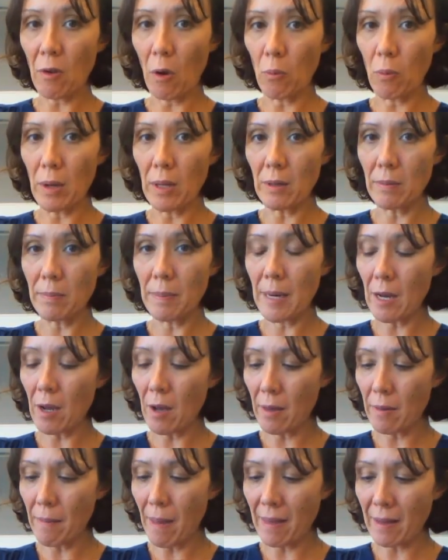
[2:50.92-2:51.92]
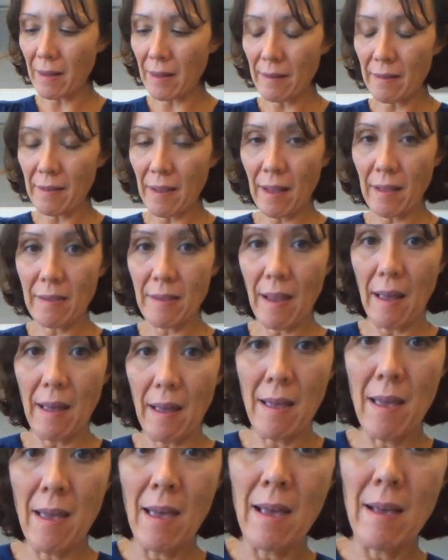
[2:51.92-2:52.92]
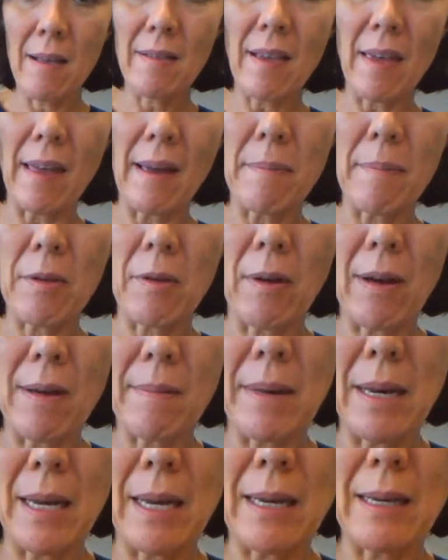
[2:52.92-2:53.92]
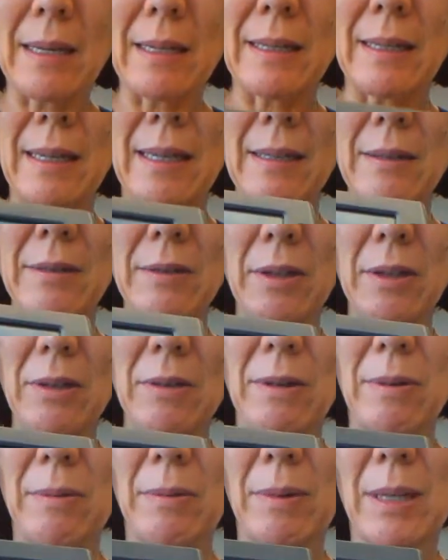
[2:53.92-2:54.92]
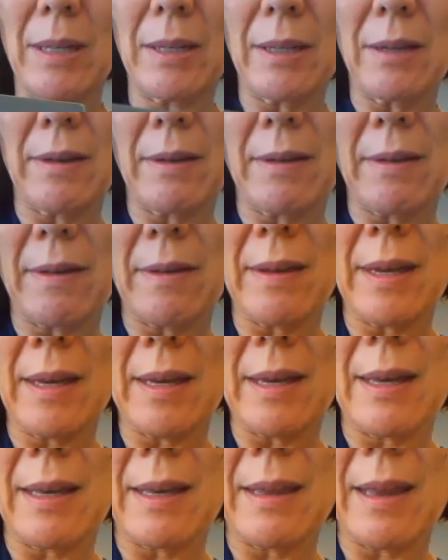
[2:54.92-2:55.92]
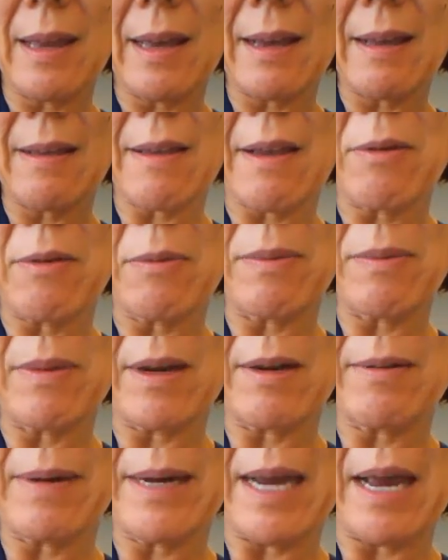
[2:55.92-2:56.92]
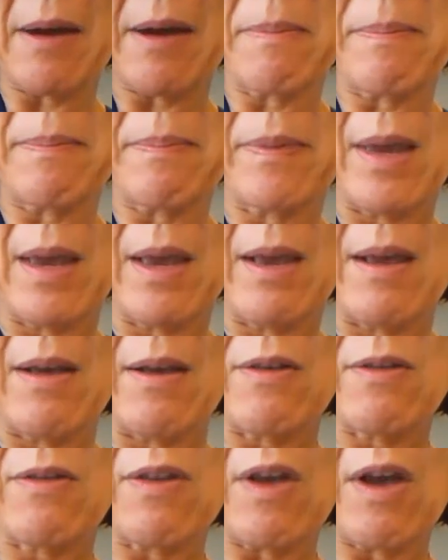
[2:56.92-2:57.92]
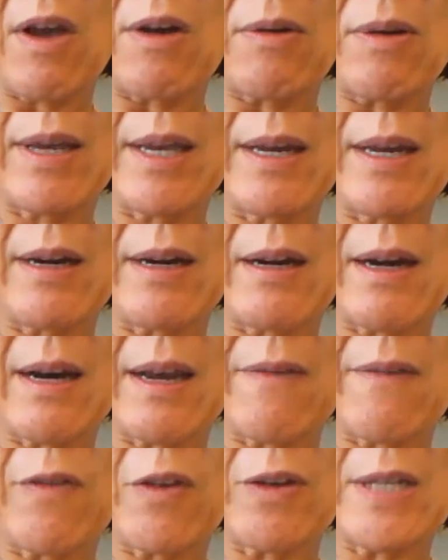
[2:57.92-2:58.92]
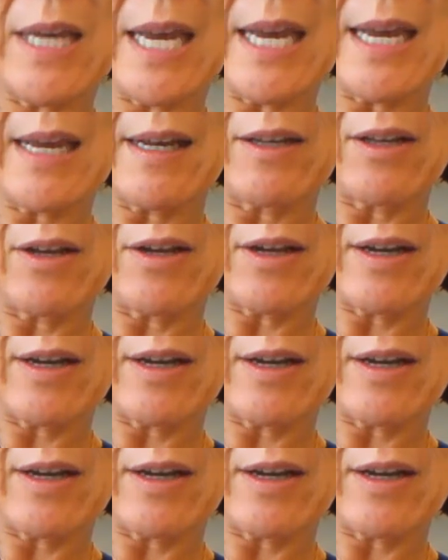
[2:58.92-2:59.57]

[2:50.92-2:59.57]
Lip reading: will be automatically set up. So I'm going to, I don't know how well you can see this. Oh, there we go. So here, if you take a look